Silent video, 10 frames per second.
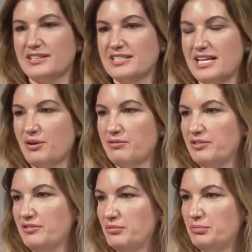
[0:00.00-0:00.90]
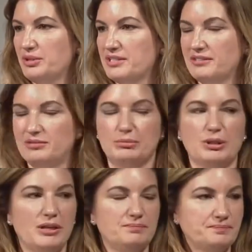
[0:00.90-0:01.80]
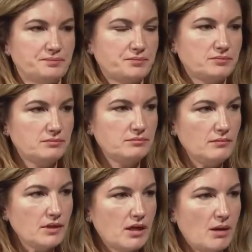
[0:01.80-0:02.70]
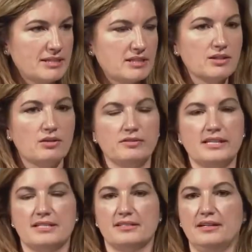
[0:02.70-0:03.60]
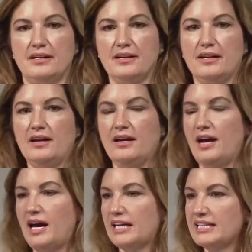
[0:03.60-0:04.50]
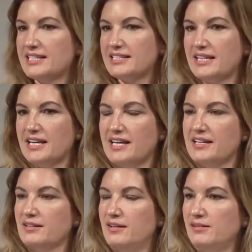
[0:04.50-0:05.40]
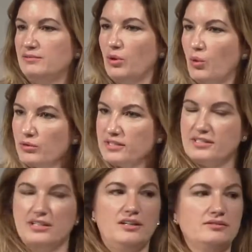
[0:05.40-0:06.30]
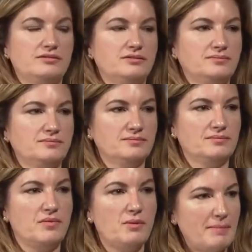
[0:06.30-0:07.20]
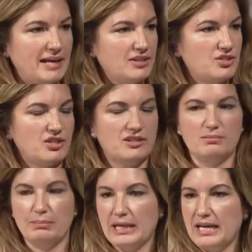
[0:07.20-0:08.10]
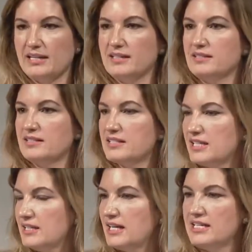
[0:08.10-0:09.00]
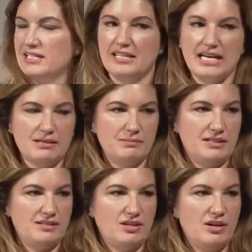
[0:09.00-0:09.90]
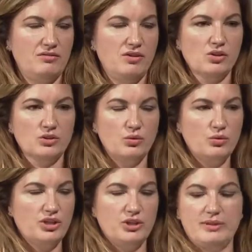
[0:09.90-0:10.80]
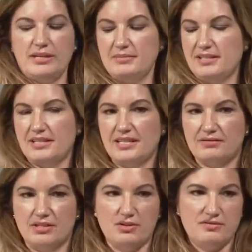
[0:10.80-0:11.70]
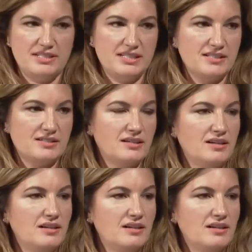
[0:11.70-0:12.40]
the day off for the footballers at a football club, I come into the office and I see all the staff, the manager, the players, the tea lady, the admin staff, all queuing up the stairs of the offices